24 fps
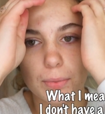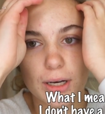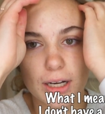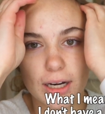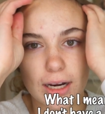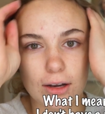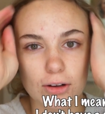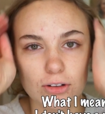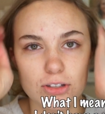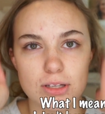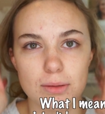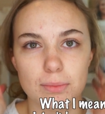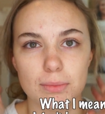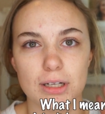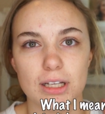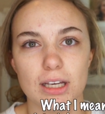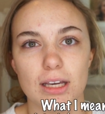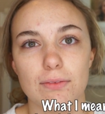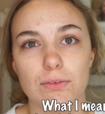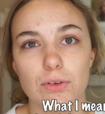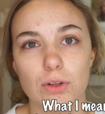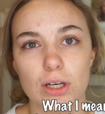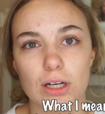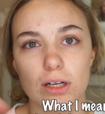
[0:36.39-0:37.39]
but I also am going to
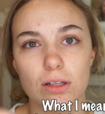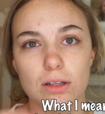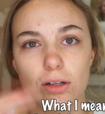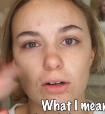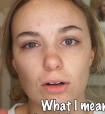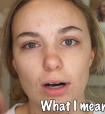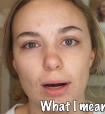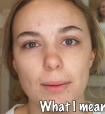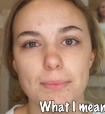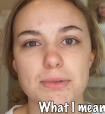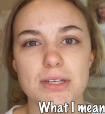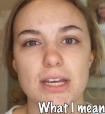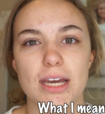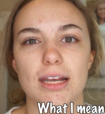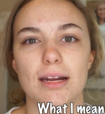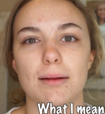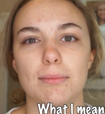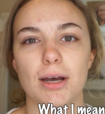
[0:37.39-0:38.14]
give you like a little update.